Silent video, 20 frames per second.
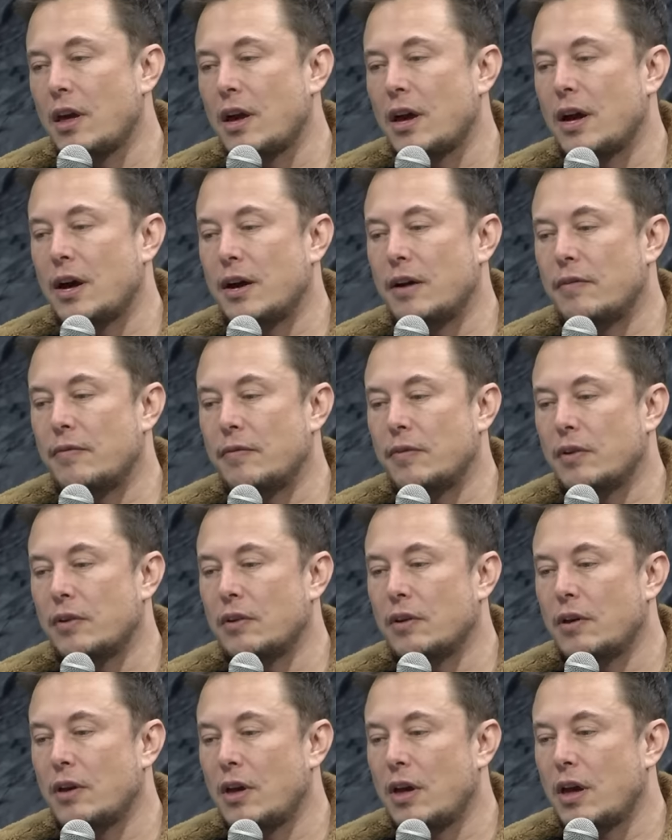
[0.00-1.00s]
Um, and
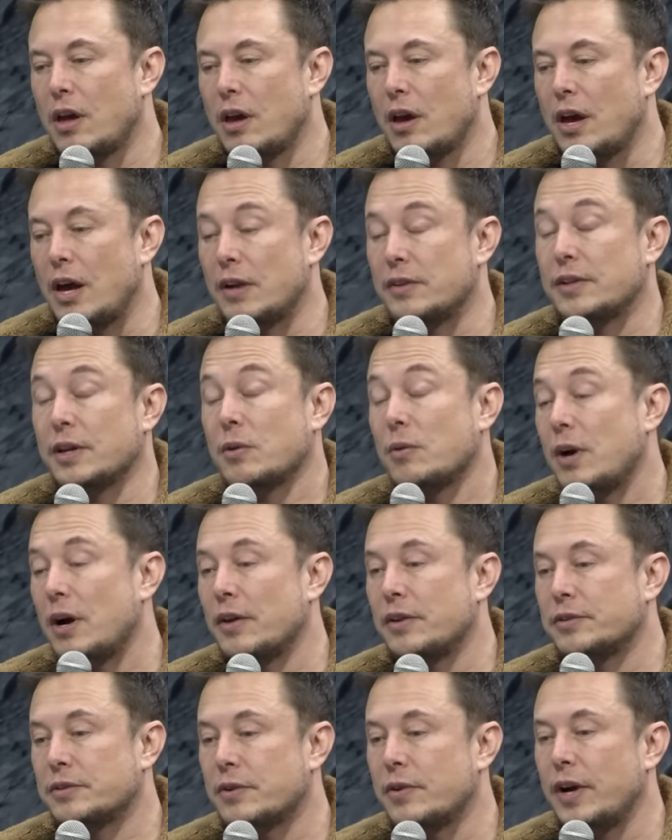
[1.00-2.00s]
I was like,
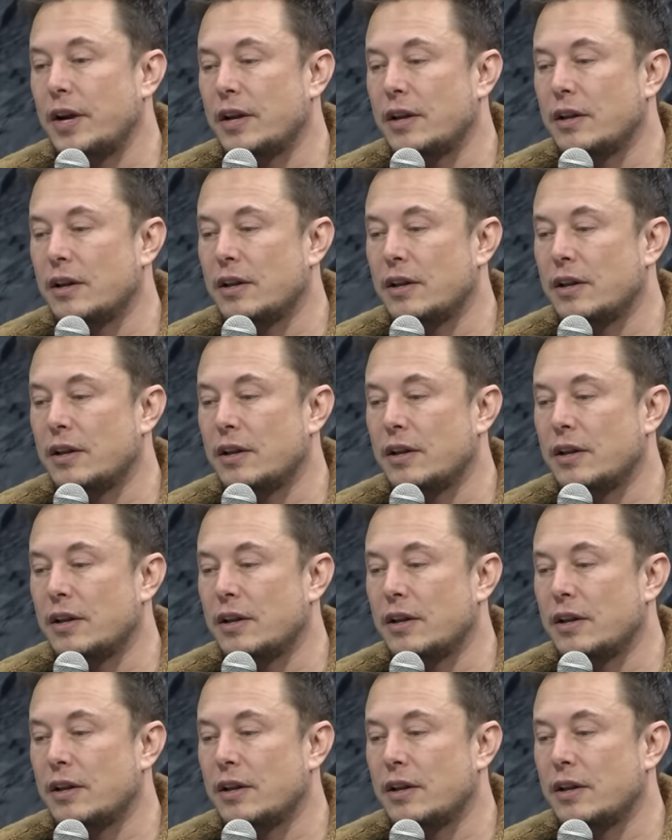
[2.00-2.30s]
wow, that's great.